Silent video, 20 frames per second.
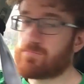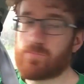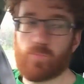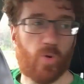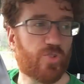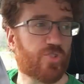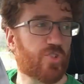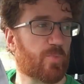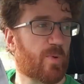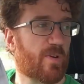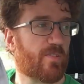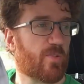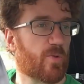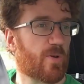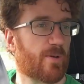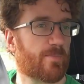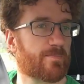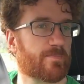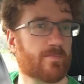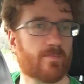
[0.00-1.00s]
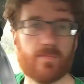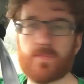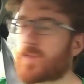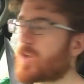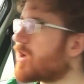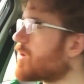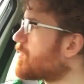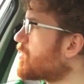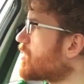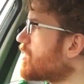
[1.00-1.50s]
what's up everyone?
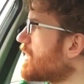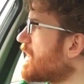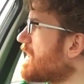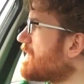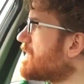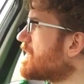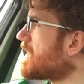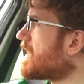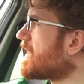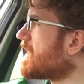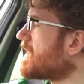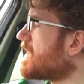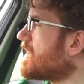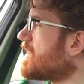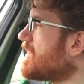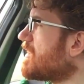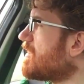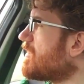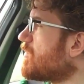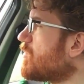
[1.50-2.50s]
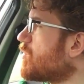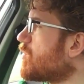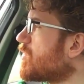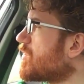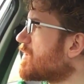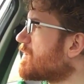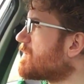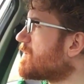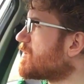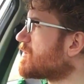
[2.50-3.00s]
Hope you're all having a
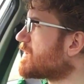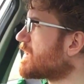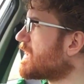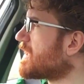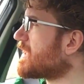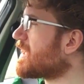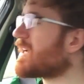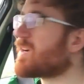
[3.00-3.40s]
wonderful day.